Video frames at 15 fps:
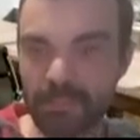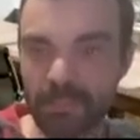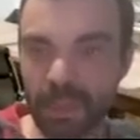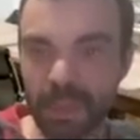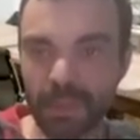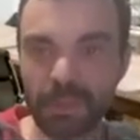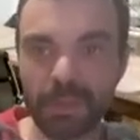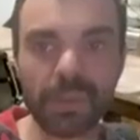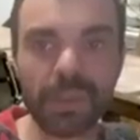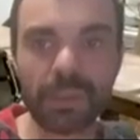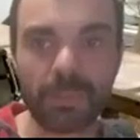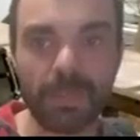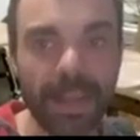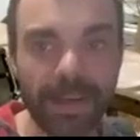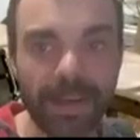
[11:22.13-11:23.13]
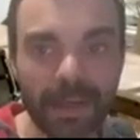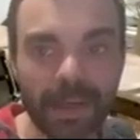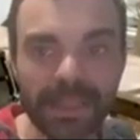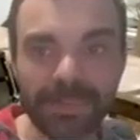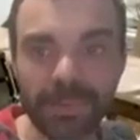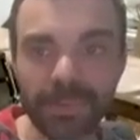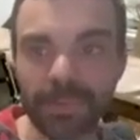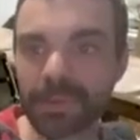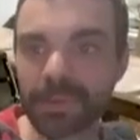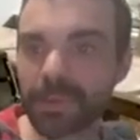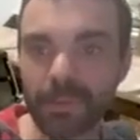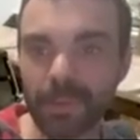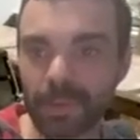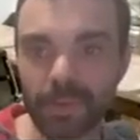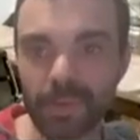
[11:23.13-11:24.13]
well, you need a planning expert
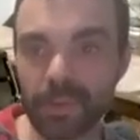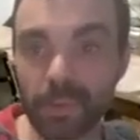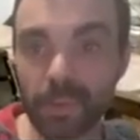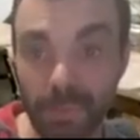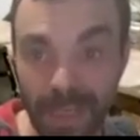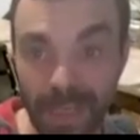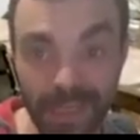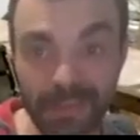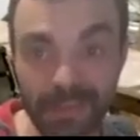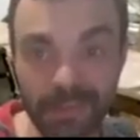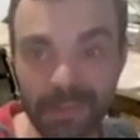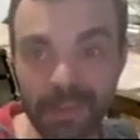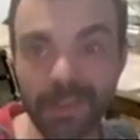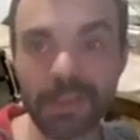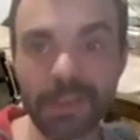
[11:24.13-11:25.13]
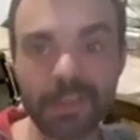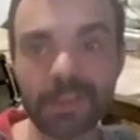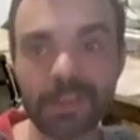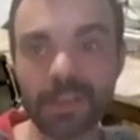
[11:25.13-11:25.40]
in order to do planning, clearly,